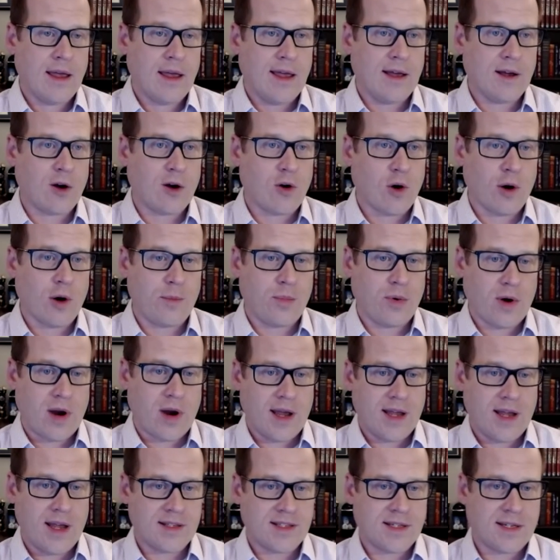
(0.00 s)

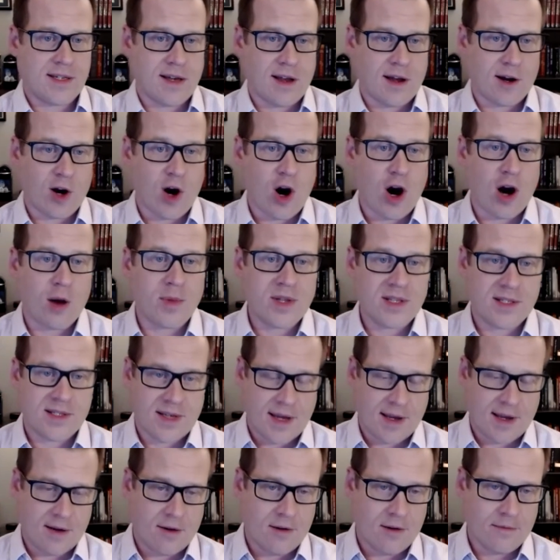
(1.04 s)
incorporates a carbon
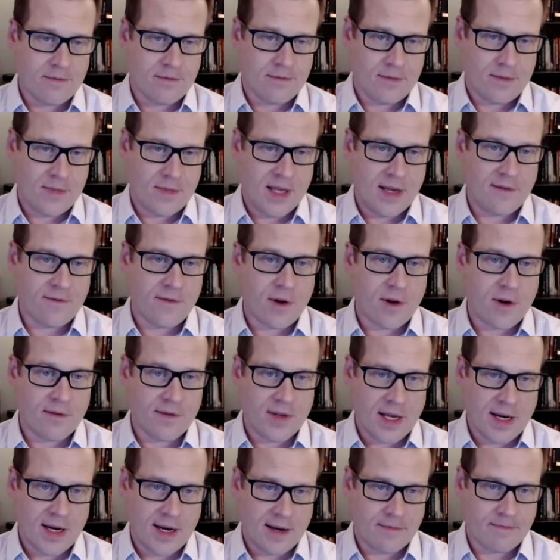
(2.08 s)
cycle
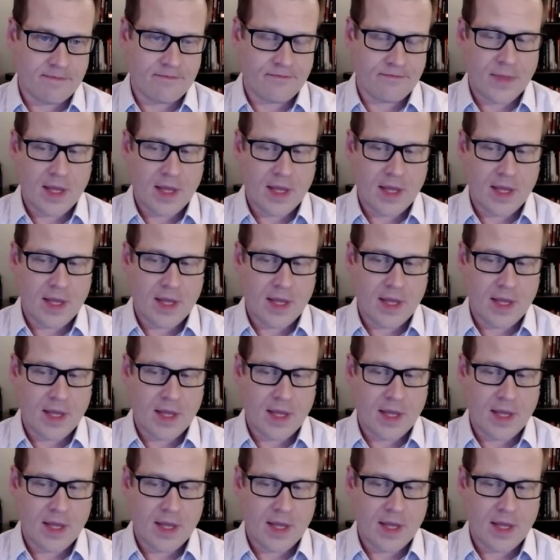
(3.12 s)
involved in it.